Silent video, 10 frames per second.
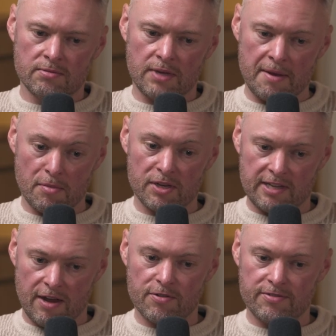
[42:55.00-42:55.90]
in
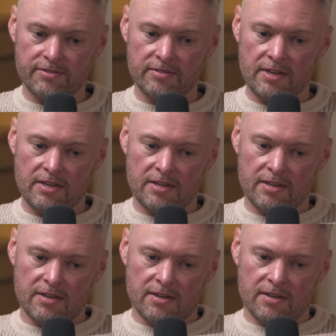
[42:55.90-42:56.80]
myself,
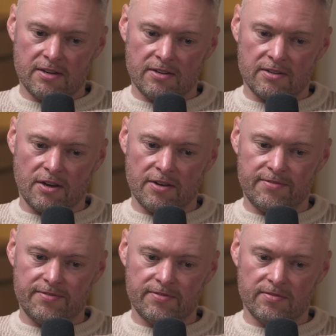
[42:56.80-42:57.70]
I
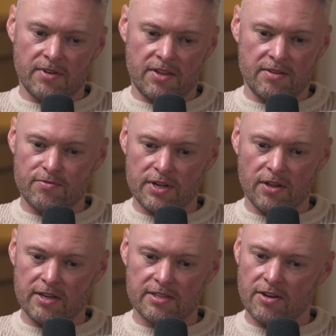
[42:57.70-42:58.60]
think
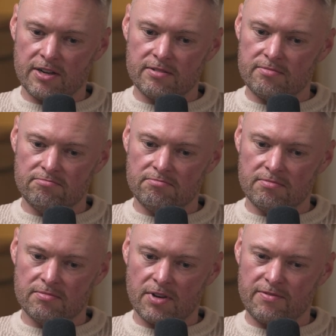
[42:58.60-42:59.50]
realised that
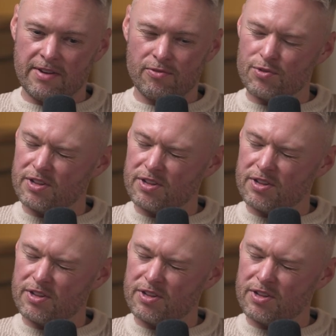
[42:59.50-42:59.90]
I've never really